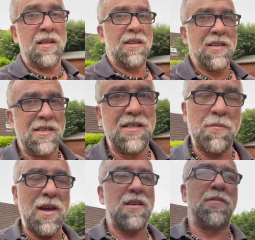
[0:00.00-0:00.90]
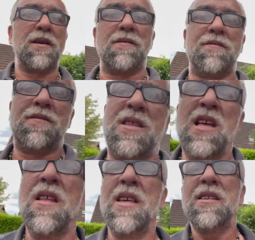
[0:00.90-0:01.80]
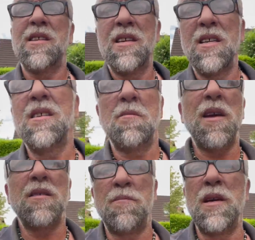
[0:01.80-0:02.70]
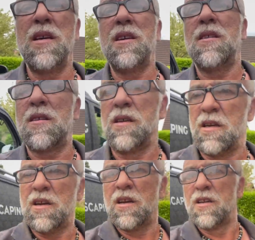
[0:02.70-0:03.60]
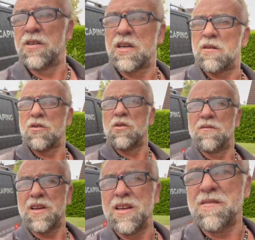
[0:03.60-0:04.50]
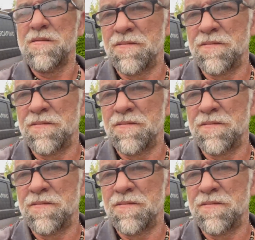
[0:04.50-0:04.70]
this is the best bit. This is the best bit. Check out the cool van.